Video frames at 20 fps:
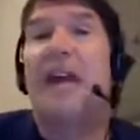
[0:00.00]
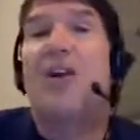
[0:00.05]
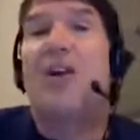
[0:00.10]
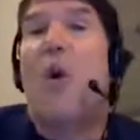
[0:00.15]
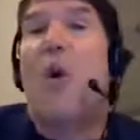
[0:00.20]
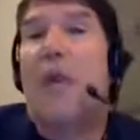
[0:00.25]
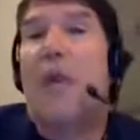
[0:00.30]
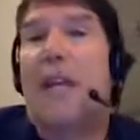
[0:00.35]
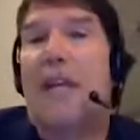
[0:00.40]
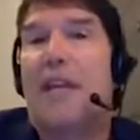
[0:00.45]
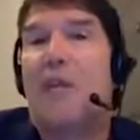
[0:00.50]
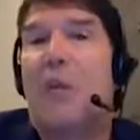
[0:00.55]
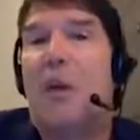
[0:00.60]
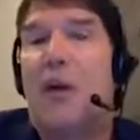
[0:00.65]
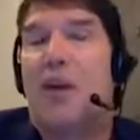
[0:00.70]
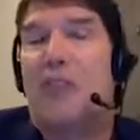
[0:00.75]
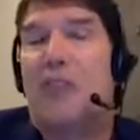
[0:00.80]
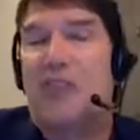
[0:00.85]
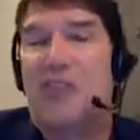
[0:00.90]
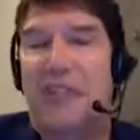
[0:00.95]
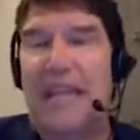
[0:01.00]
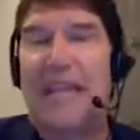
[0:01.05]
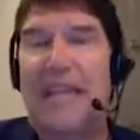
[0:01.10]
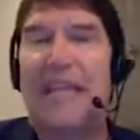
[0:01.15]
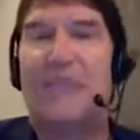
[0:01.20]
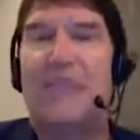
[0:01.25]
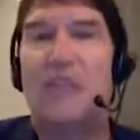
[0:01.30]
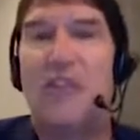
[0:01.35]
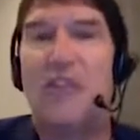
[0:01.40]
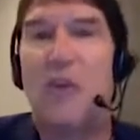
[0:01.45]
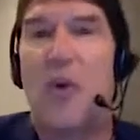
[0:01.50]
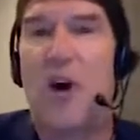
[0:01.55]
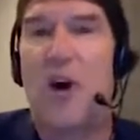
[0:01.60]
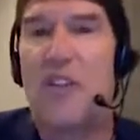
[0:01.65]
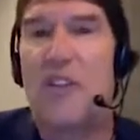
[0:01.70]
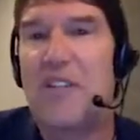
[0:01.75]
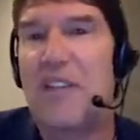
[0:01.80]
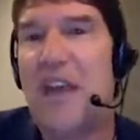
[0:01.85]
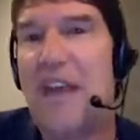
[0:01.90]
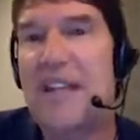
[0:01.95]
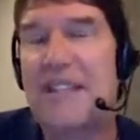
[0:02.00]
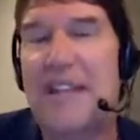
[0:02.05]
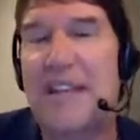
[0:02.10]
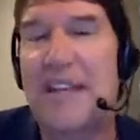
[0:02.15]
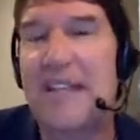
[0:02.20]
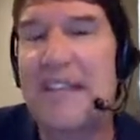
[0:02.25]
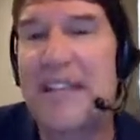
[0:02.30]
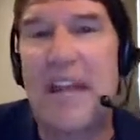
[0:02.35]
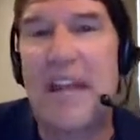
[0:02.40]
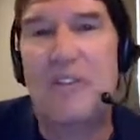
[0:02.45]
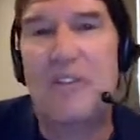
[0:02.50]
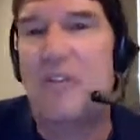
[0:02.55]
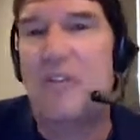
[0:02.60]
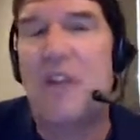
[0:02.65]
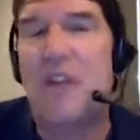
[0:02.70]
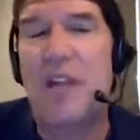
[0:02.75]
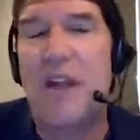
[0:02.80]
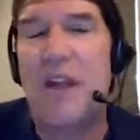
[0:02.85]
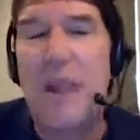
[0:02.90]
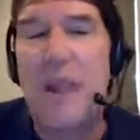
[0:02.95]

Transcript: then they, they're not going anywhere else because they get to do all this high tech